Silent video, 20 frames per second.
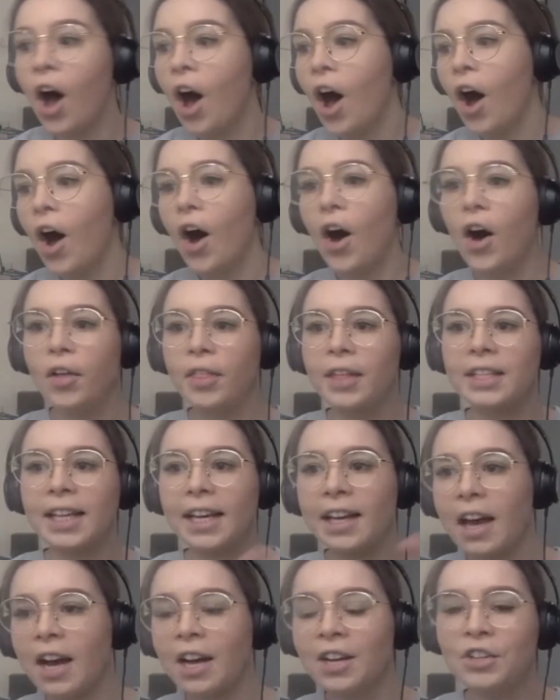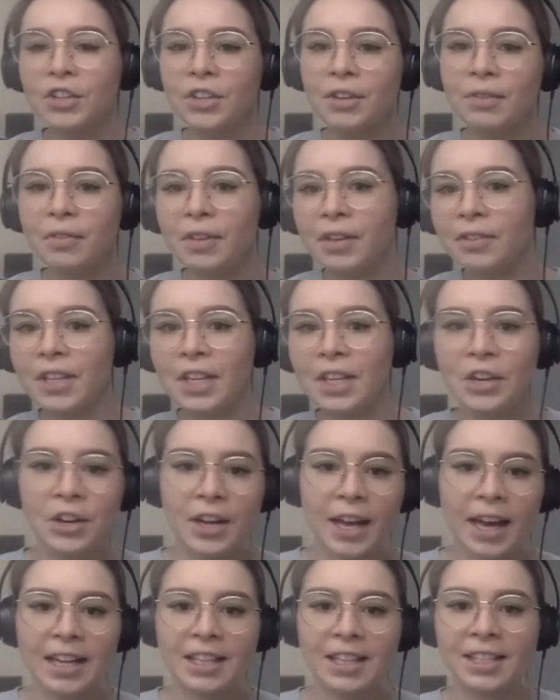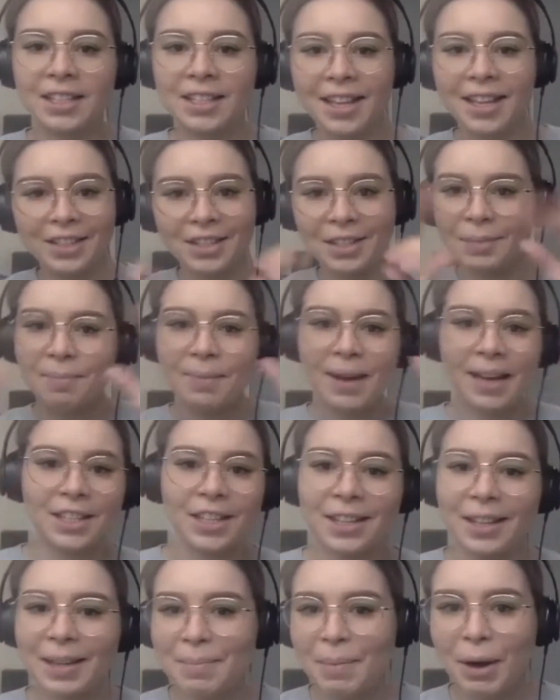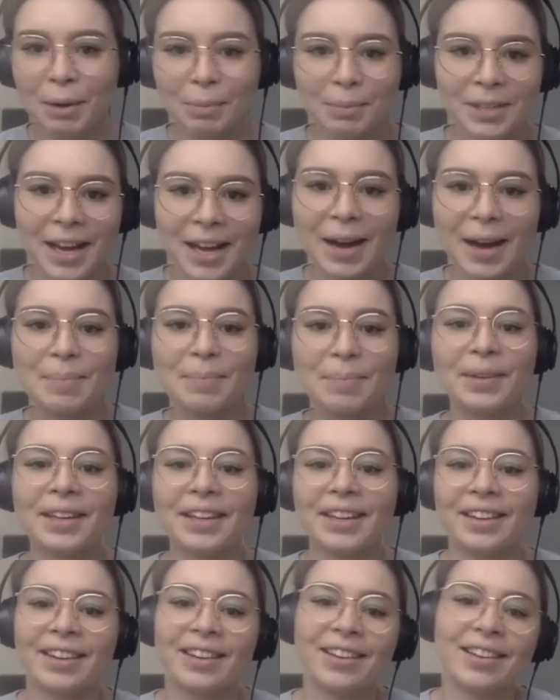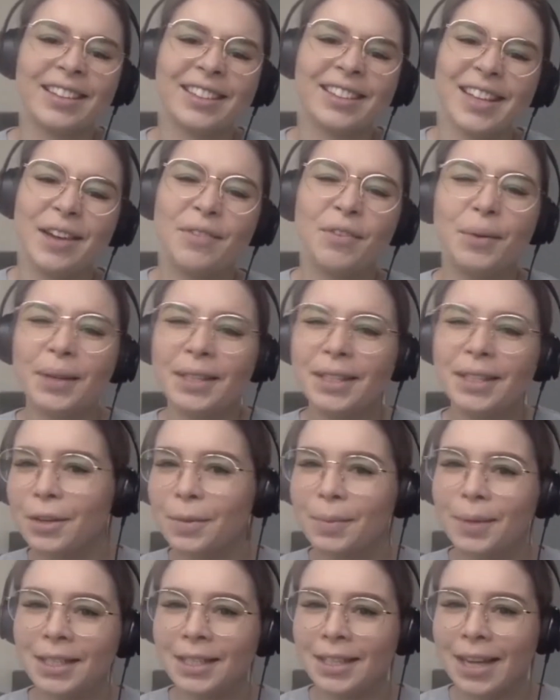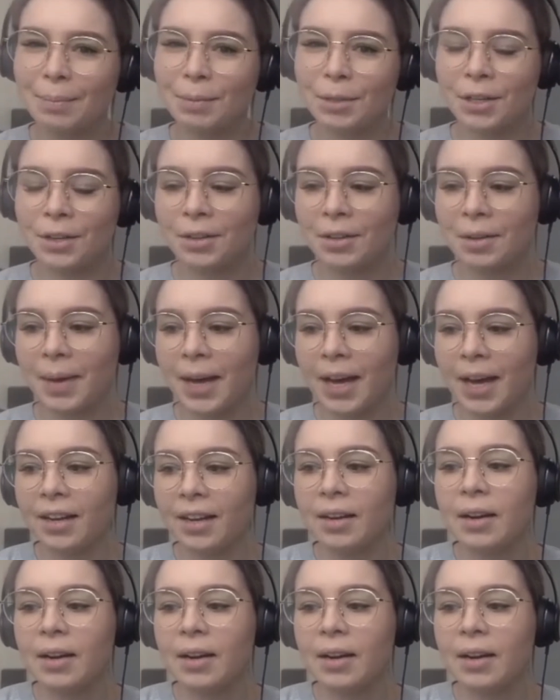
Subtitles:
oh, there's 150 new cases that just magically popped up. And so everyone's a little bit skeptical about it.